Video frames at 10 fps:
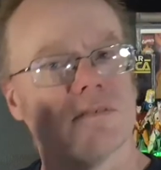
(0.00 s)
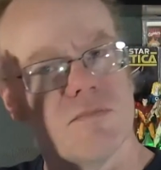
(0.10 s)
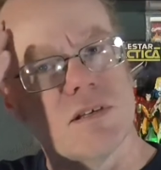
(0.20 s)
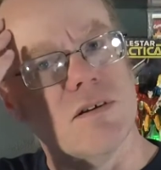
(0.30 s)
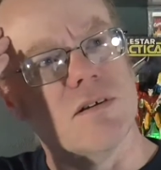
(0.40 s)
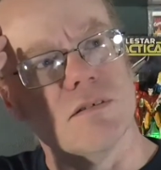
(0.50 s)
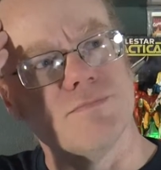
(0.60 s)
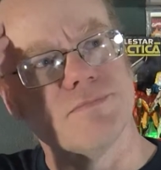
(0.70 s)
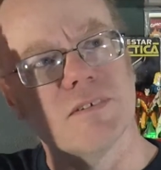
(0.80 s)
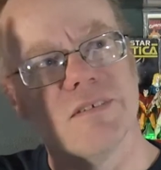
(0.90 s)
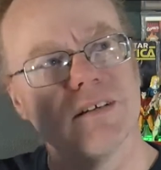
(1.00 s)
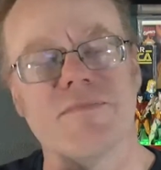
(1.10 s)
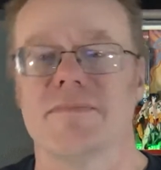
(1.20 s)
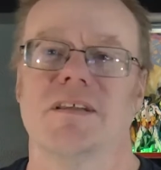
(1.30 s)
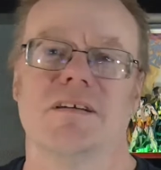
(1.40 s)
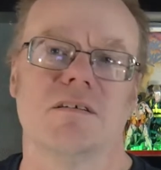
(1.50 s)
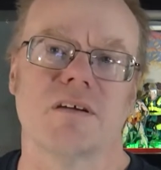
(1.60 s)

So I'm sitting here going, well, you know,